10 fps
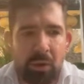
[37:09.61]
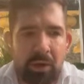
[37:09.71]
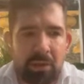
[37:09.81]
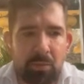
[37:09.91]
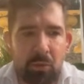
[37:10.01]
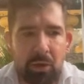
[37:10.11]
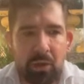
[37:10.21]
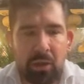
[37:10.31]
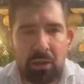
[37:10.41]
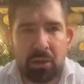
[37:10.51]
We are
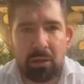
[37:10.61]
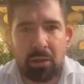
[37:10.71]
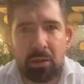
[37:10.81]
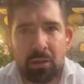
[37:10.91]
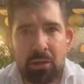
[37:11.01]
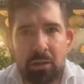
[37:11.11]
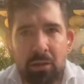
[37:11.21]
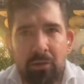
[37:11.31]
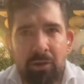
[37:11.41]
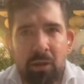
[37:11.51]
exploring in
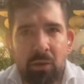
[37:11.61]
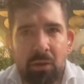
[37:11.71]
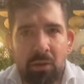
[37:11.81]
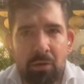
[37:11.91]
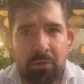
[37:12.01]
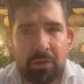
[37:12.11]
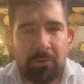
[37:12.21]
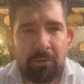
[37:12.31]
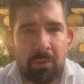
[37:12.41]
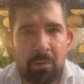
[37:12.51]
having our own
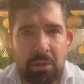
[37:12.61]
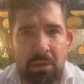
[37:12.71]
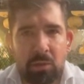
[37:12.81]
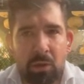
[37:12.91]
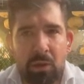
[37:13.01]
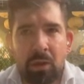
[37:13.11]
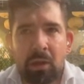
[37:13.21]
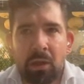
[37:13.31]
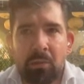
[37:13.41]
office in Philippines as well,